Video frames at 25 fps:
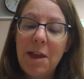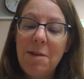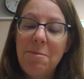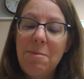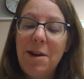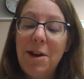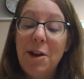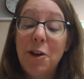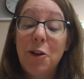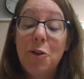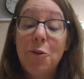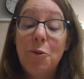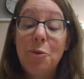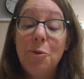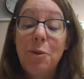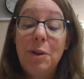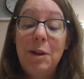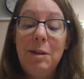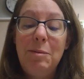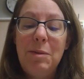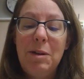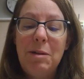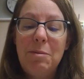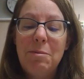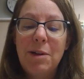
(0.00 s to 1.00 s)
and made a
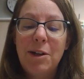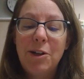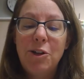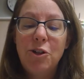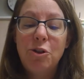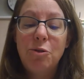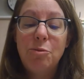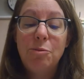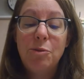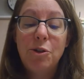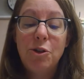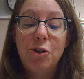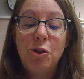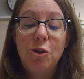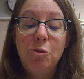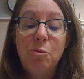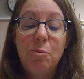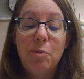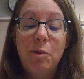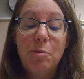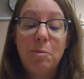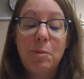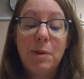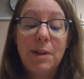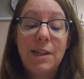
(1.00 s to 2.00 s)
creamy mushroom soup
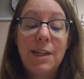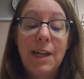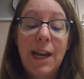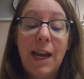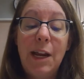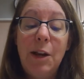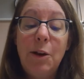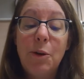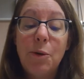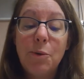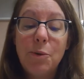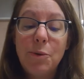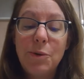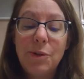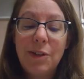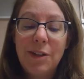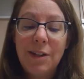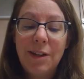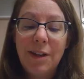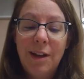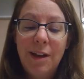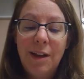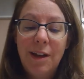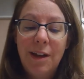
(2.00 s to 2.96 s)
with potatoes.